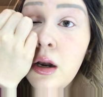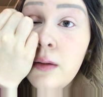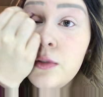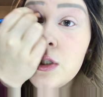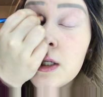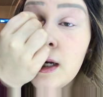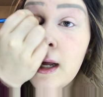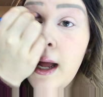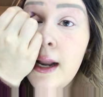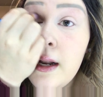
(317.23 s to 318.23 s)
I'm just
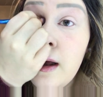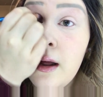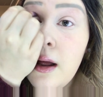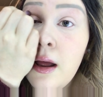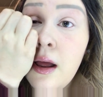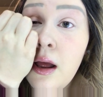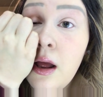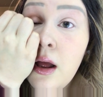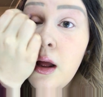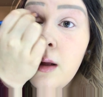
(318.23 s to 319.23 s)
gonna kind of
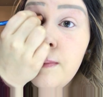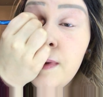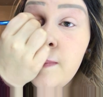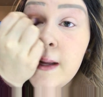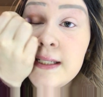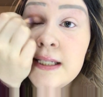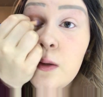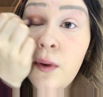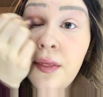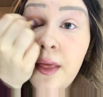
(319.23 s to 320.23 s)
be
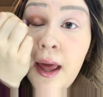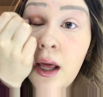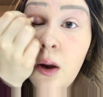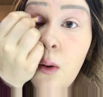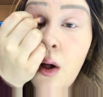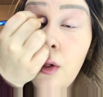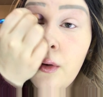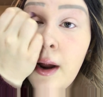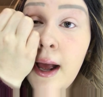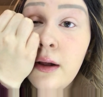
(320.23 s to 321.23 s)
messy with it and go all
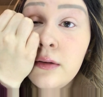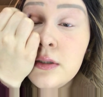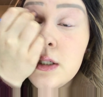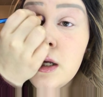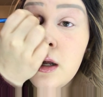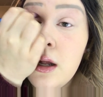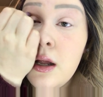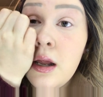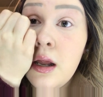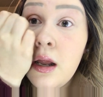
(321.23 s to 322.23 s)
around
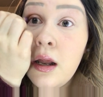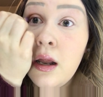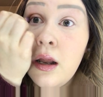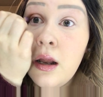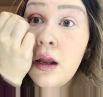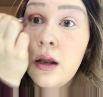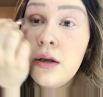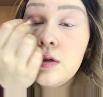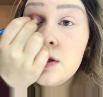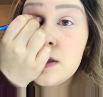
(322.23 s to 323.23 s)

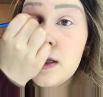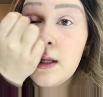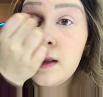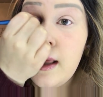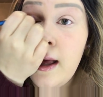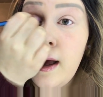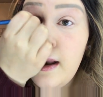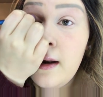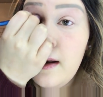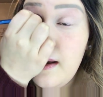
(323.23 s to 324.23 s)
just like that.